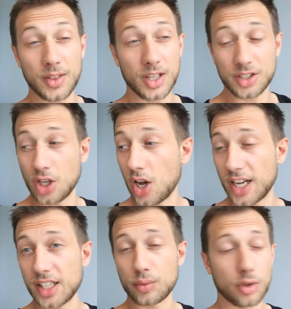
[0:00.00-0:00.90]
in this
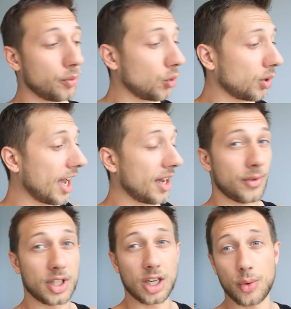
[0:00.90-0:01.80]
tiny room all day
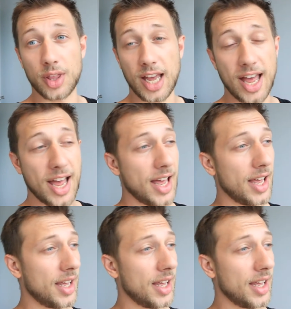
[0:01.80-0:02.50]
video in that.